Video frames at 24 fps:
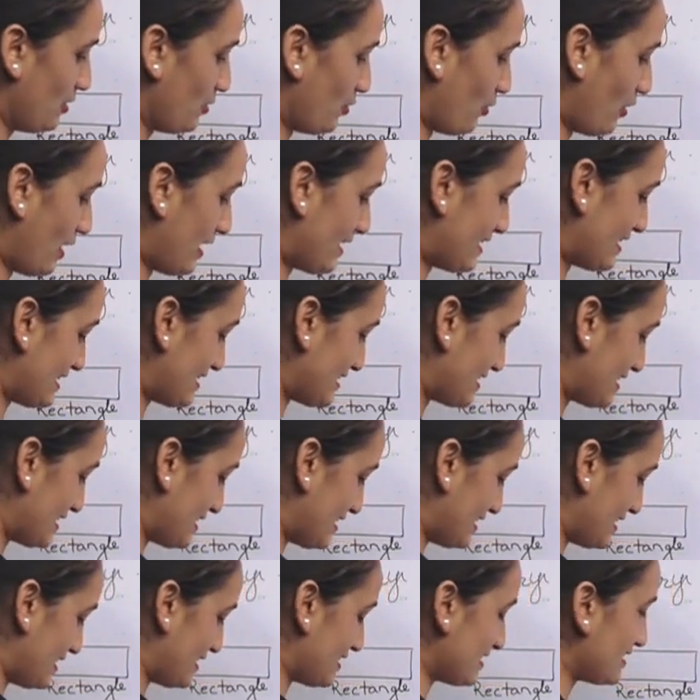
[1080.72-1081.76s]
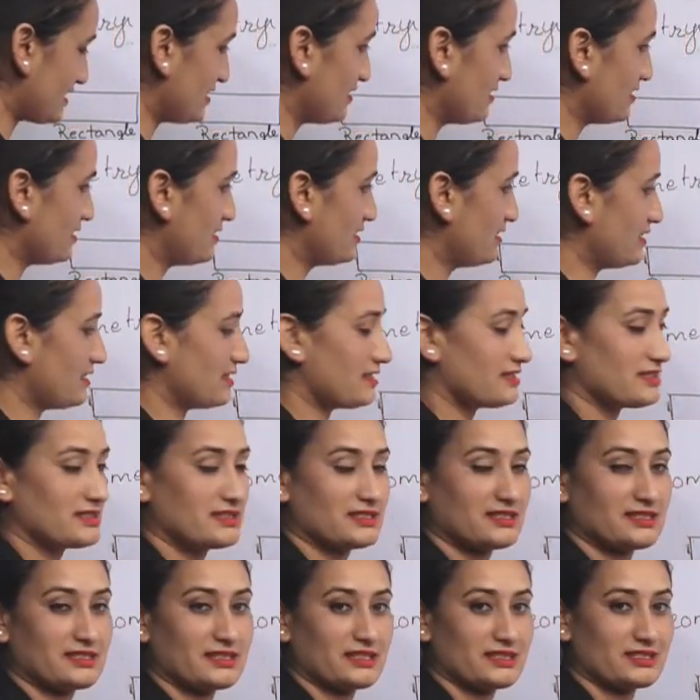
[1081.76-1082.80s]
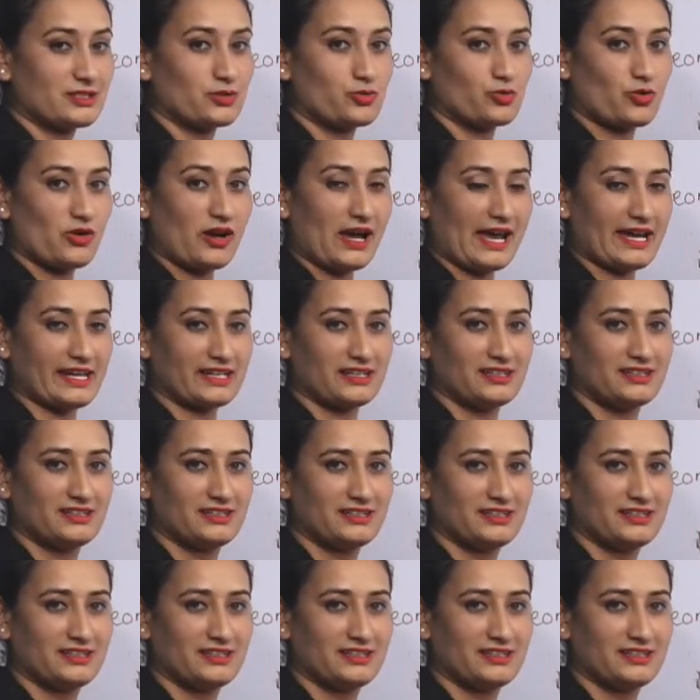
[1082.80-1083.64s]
what is this? Is this a square?